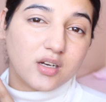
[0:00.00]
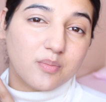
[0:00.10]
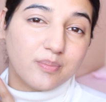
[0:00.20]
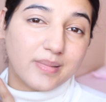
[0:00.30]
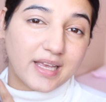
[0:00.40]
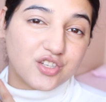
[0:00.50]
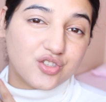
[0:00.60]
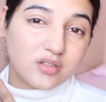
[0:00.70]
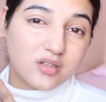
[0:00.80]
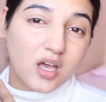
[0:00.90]

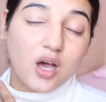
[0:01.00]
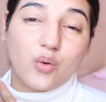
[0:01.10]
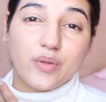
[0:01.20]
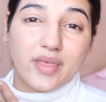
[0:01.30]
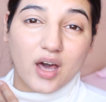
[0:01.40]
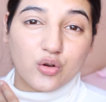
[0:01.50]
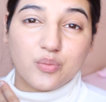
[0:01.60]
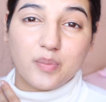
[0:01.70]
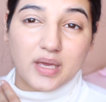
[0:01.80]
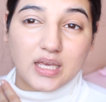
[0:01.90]
complexion without
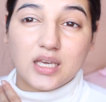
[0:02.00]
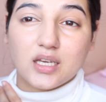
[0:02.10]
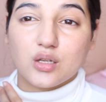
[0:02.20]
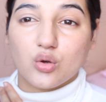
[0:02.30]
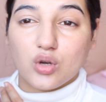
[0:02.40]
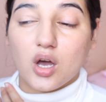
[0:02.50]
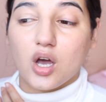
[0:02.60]
making it look